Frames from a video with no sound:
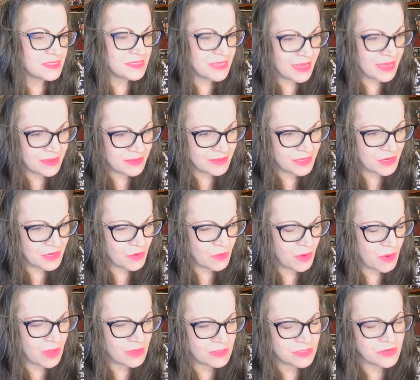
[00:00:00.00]
Exactly,
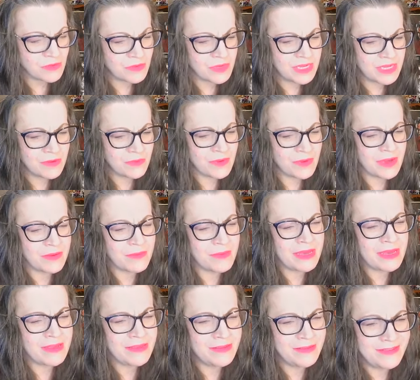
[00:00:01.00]
Geraldo. Get it right,
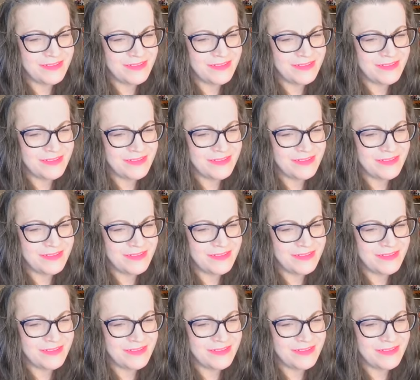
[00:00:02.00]
man.